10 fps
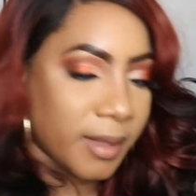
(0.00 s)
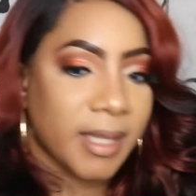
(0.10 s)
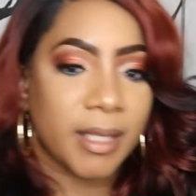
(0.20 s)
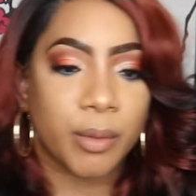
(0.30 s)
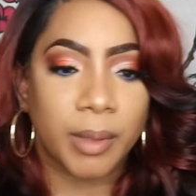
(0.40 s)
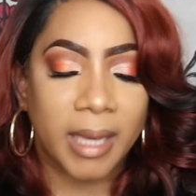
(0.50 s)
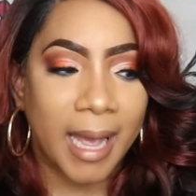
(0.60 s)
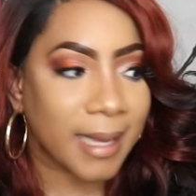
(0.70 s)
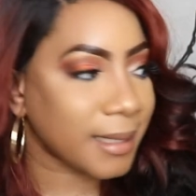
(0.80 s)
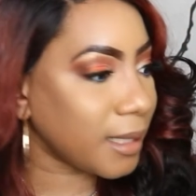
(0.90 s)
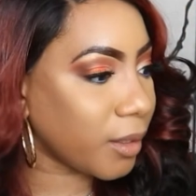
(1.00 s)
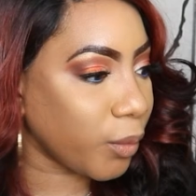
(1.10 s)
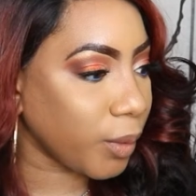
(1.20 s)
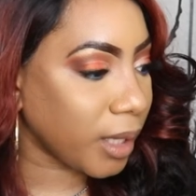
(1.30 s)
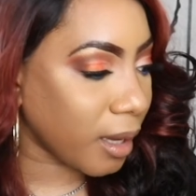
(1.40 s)
This week as in the
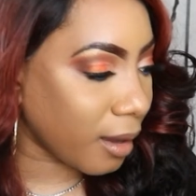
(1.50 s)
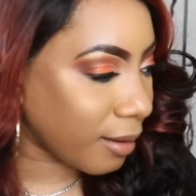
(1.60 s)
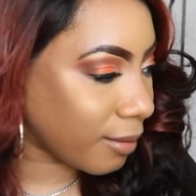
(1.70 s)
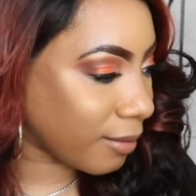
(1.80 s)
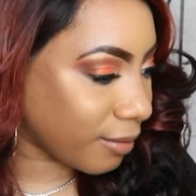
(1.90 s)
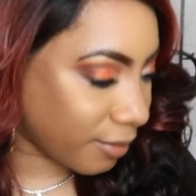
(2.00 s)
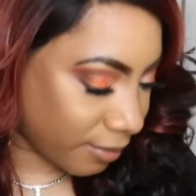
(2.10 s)
week of